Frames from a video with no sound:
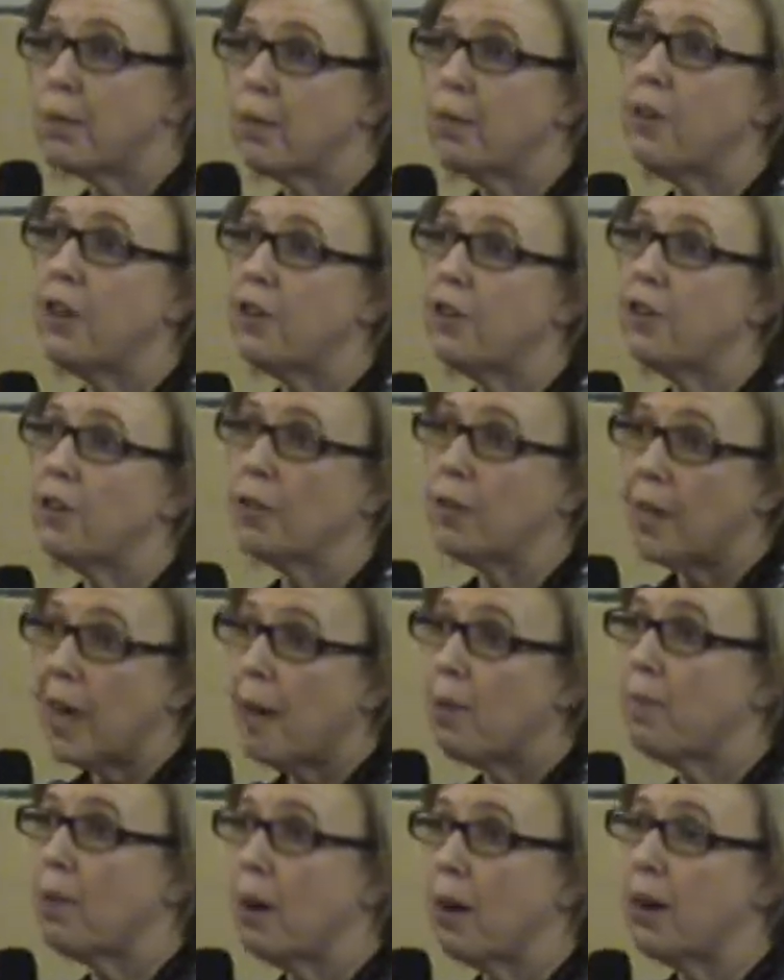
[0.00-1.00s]
provincial,
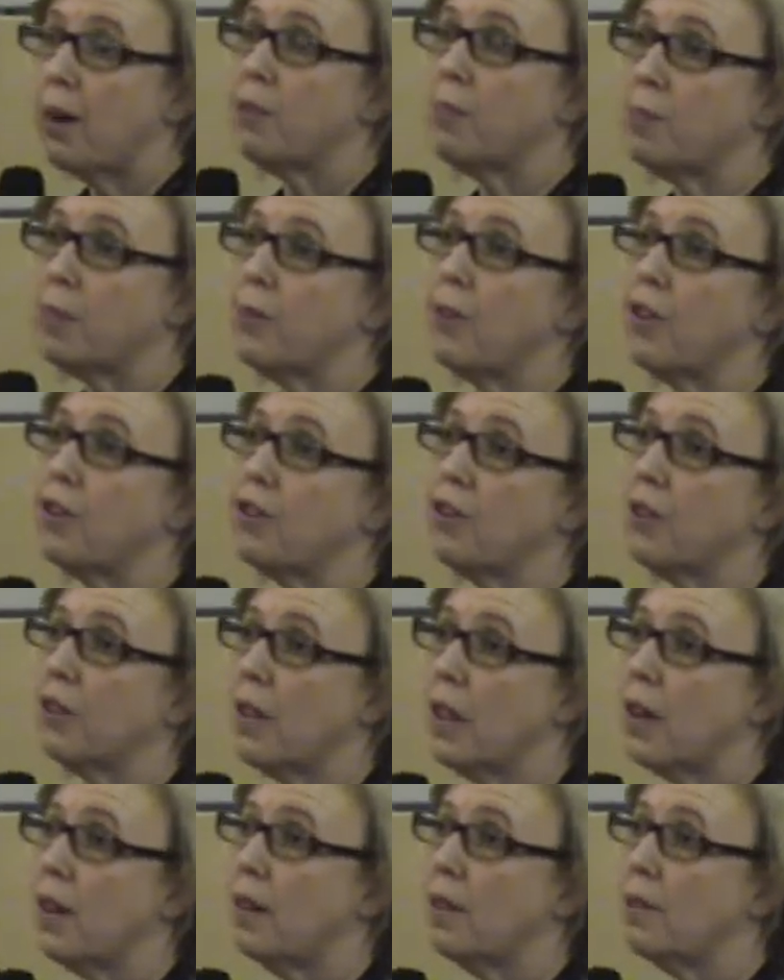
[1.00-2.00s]
that part is provincial
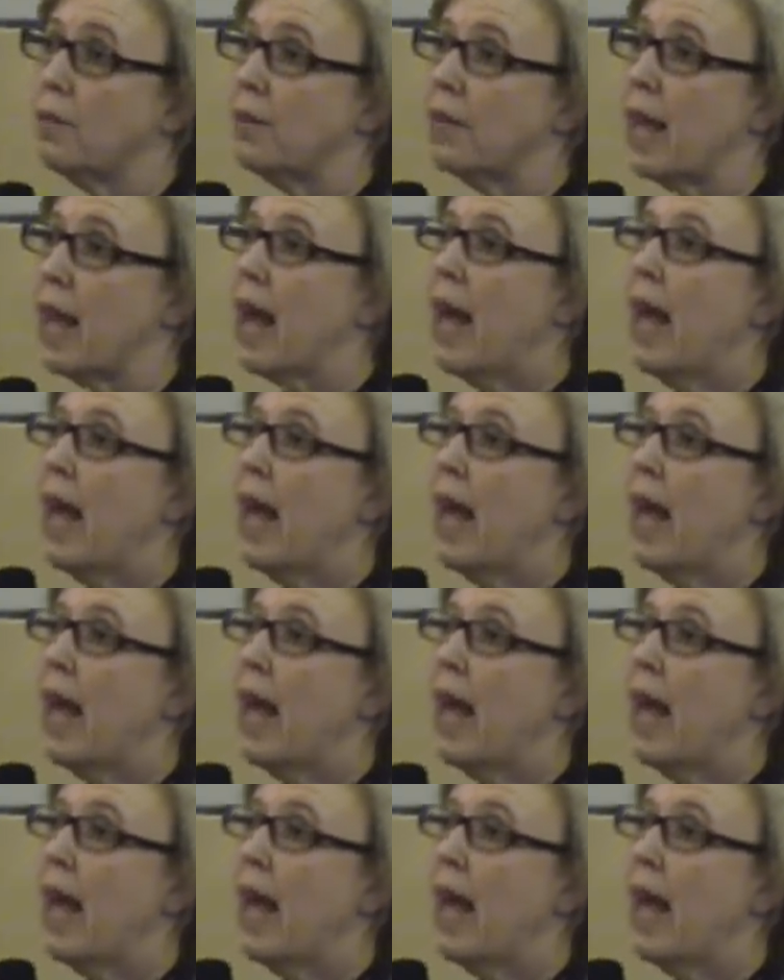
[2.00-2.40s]
law.